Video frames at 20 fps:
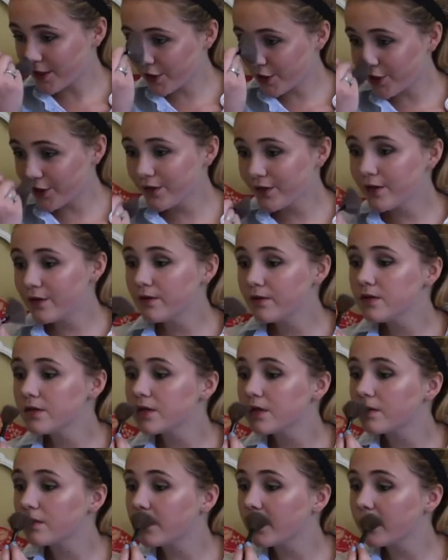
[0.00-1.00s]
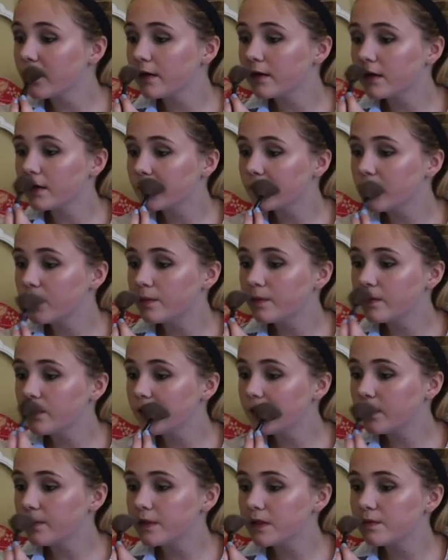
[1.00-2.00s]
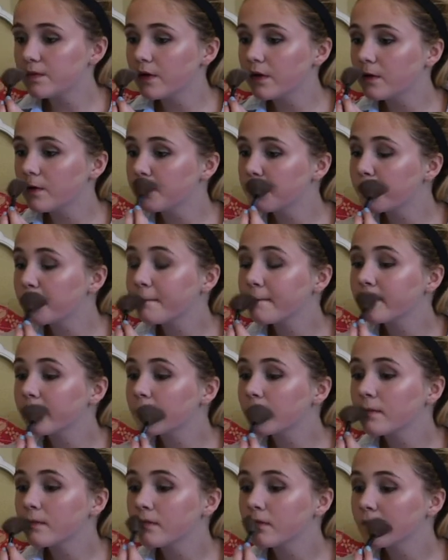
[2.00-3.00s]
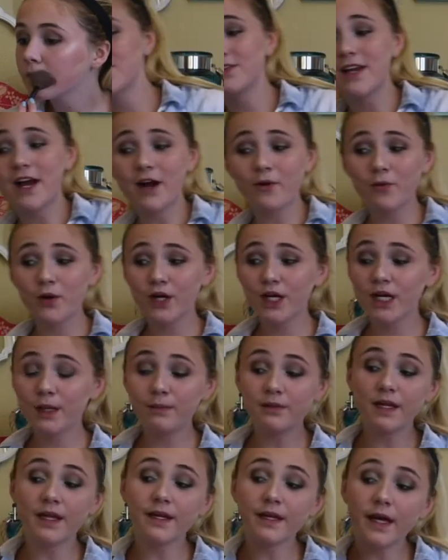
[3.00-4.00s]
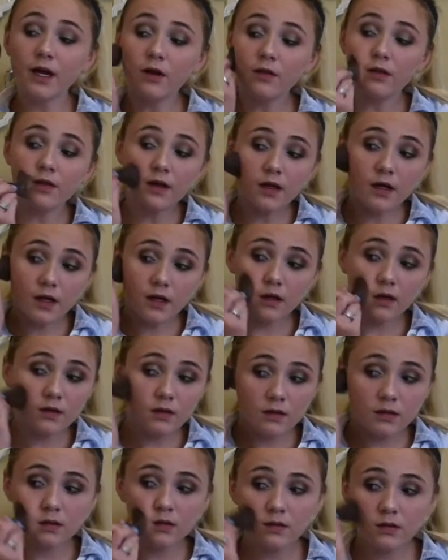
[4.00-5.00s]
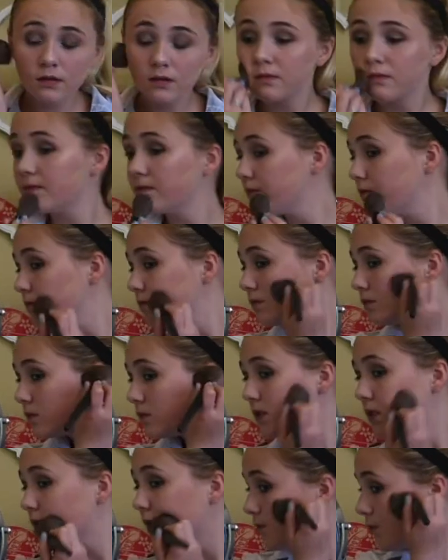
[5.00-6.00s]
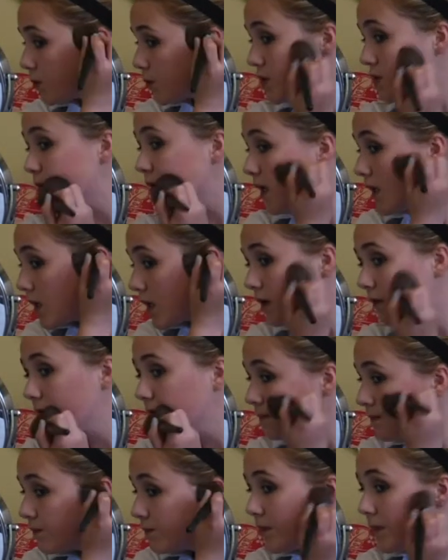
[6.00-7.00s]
on your nose and right under Cupid's bow. So now we're gonna blend out the stuff that was baking.